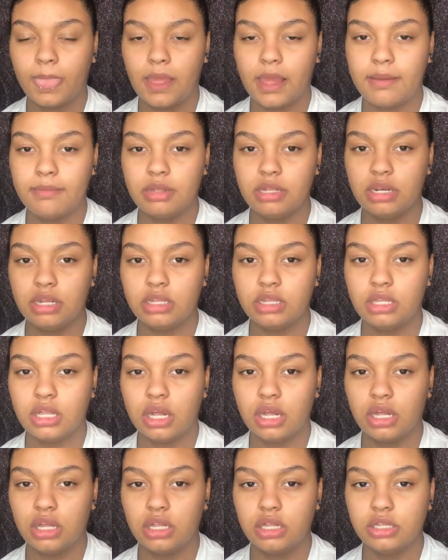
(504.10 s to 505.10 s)
I mean, it
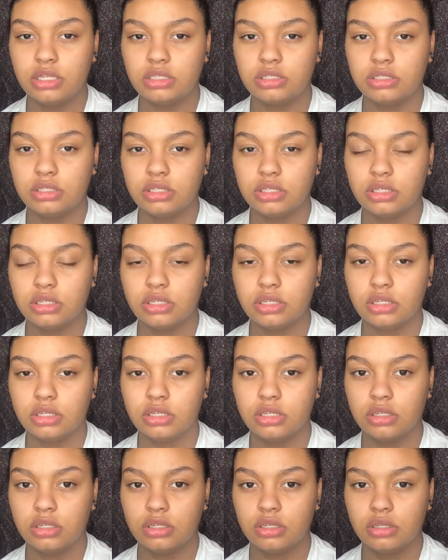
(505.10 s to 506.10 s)
does
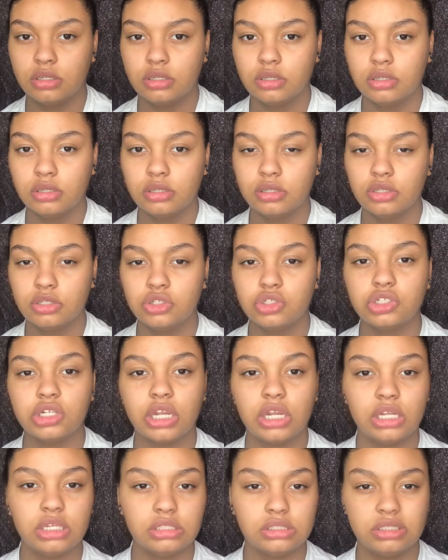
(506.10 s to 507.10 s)

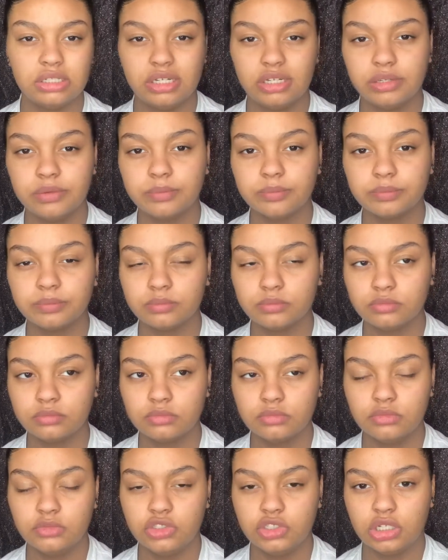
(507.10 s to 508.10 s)
change it
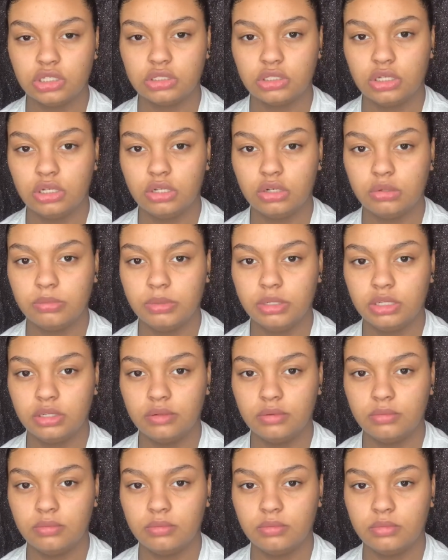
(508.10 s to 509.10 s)
just a little
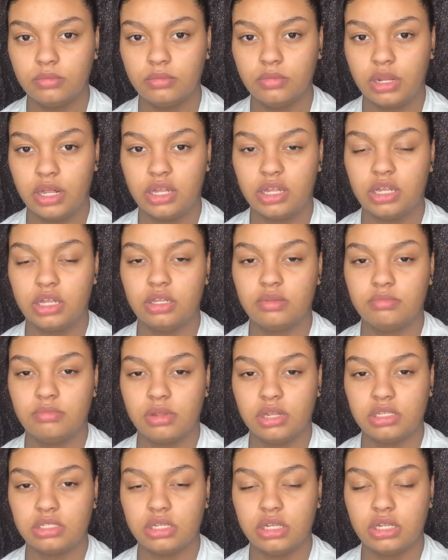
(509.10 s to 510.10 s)
bit. Like, it
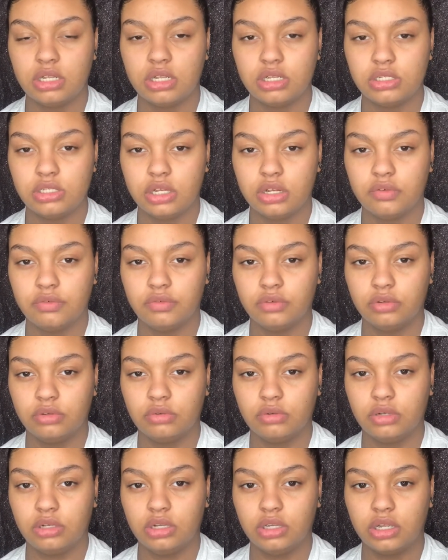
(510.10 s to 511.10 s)
makes it easier for
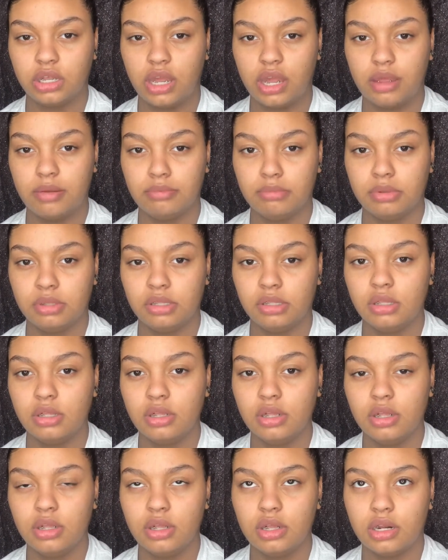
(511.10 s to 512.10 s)
you to look at, but
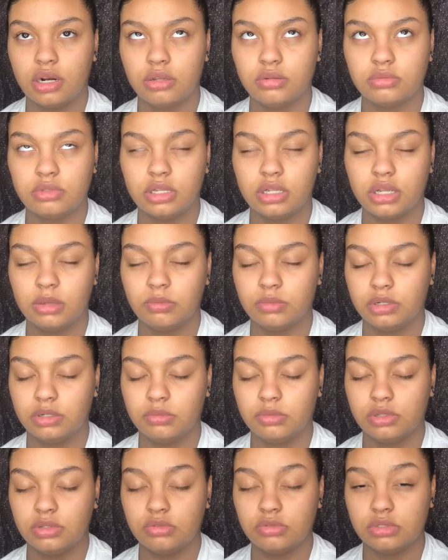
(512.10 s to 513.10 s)
I don't think I'm going
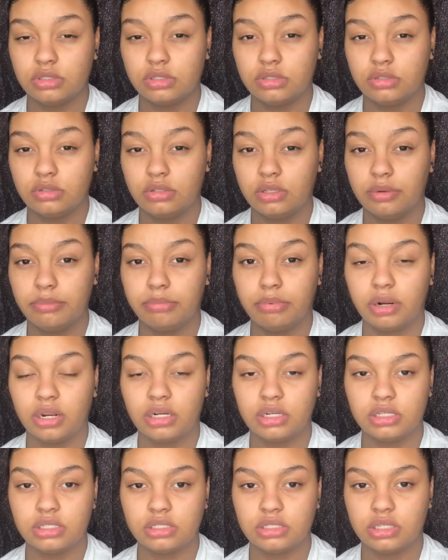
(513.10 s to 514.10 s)
to be using the
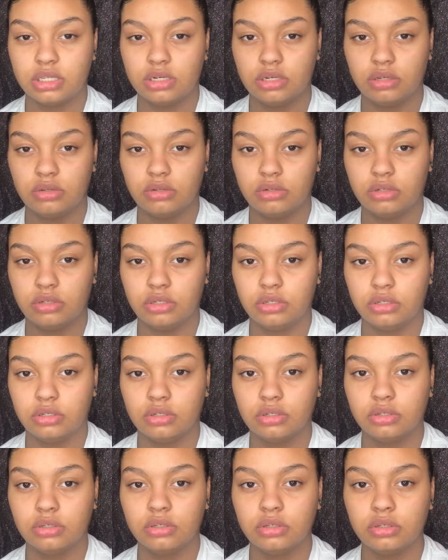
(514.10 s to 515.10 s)
brightest setting on here.
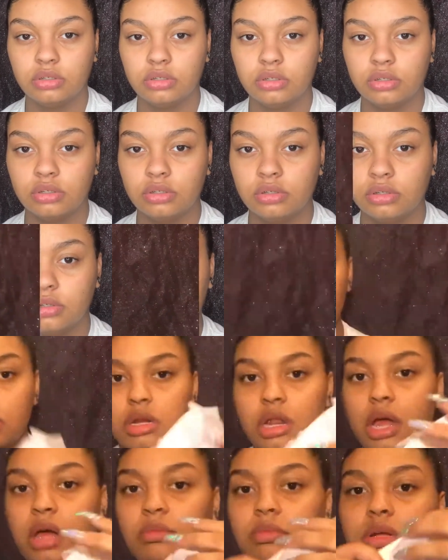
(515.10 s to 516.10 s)

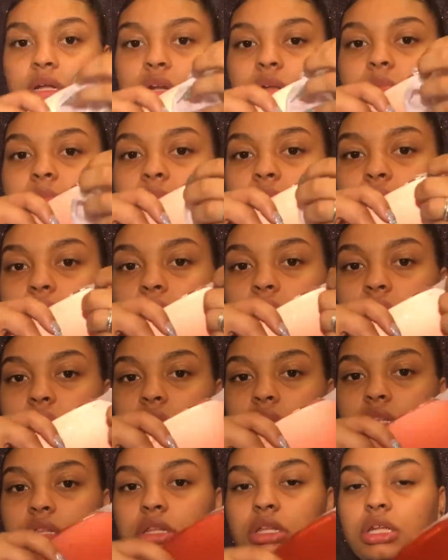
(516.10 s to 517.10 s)
Now I'm going to
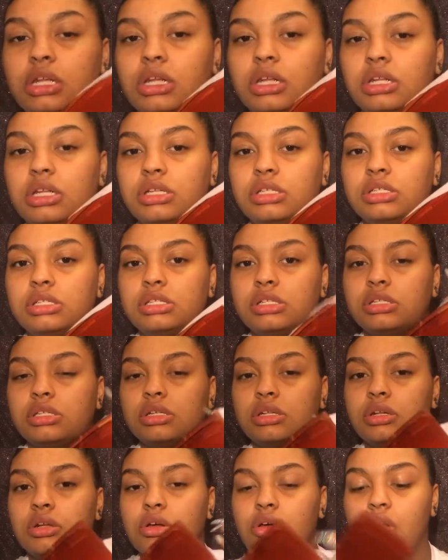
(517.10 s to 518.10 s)
put these
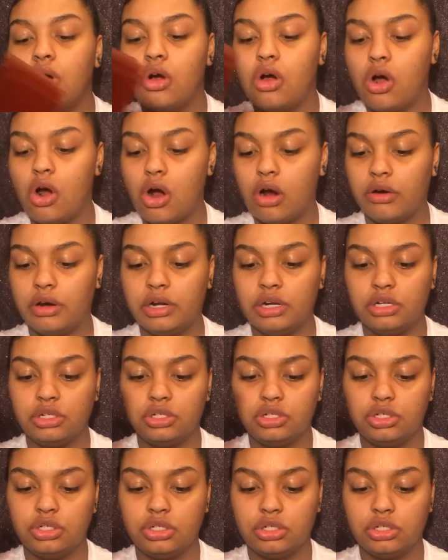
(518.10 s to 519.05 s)
orange